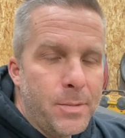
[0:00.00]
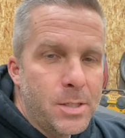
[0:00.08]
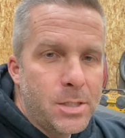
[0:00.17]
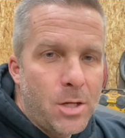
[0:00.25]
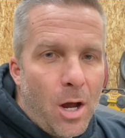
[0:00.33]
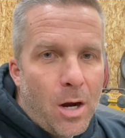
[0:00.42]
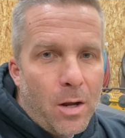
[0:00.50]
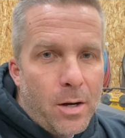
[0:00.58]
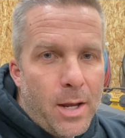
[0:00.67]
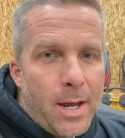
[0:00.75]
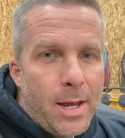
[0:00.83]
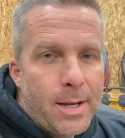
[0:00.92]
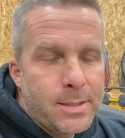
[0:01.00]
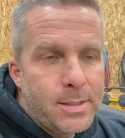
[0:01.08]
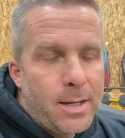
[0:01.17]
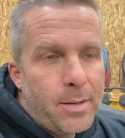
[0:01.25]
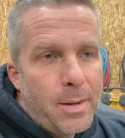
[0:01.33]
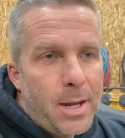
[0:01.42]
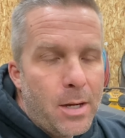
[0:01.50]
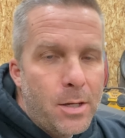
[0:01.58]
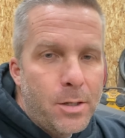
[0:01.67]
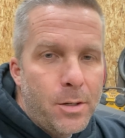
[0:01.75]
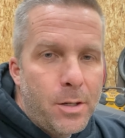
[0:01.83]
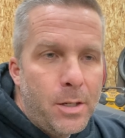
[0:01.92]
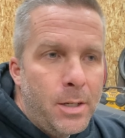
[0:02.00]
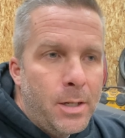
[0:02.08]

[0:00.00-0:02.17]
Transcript: stock on an XM 800